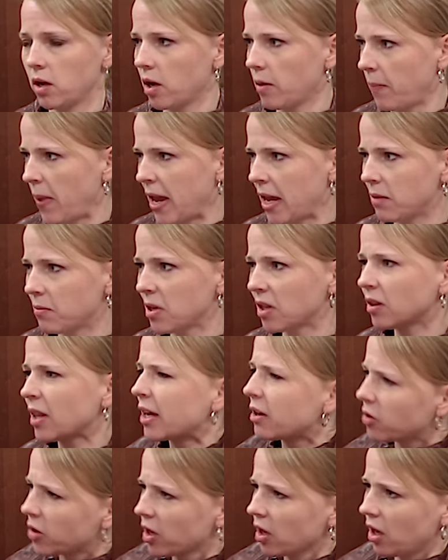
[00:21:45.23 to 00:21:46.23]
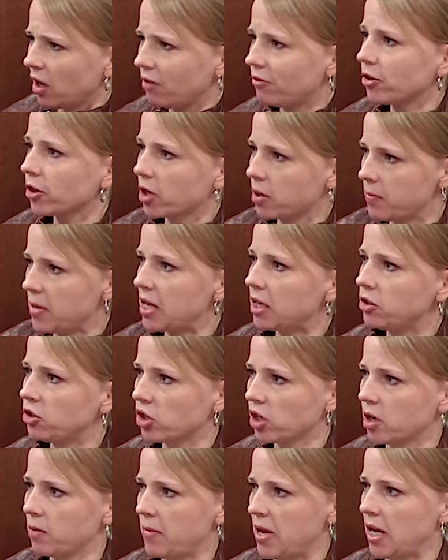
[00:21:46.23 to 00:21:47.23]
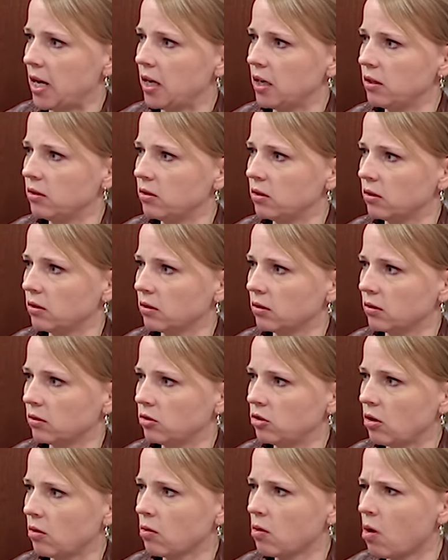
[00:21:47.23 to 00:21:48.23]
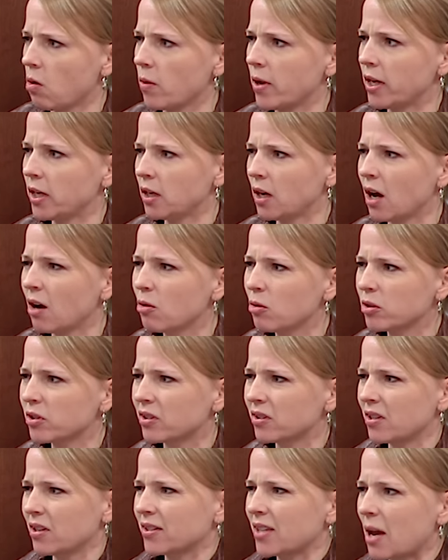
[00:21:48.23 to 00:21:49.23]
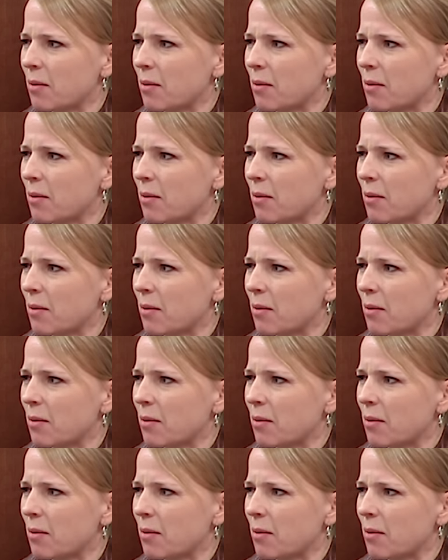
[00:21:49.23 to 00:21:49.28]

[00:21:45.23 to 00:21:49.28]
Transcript: a payment like if you're committed you're committed don't go in and out. yeah, Does